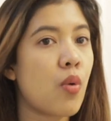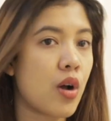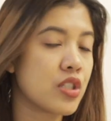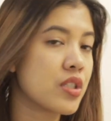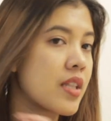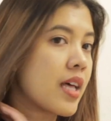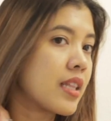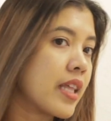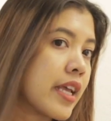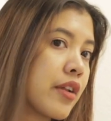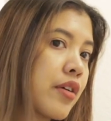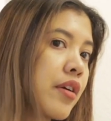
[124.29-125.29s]
wash that
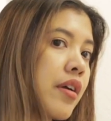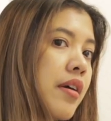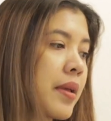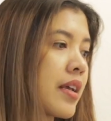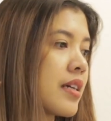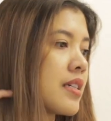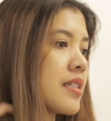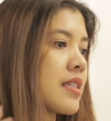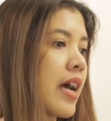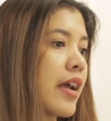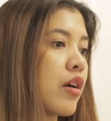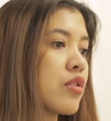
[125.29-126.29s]
later because
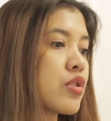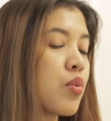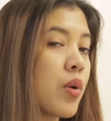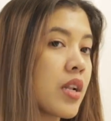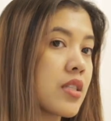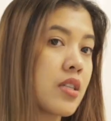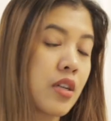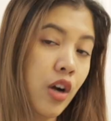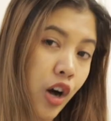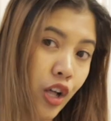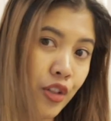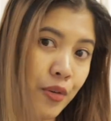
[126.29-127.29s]
I also wanted to
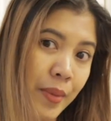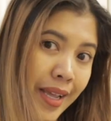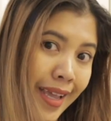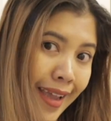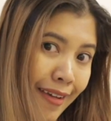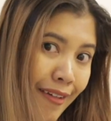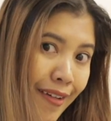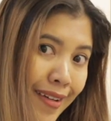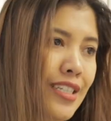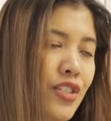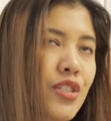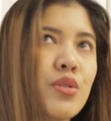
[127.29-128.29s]
color my hair
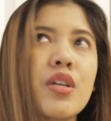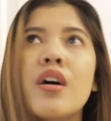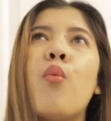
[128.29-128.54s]
and just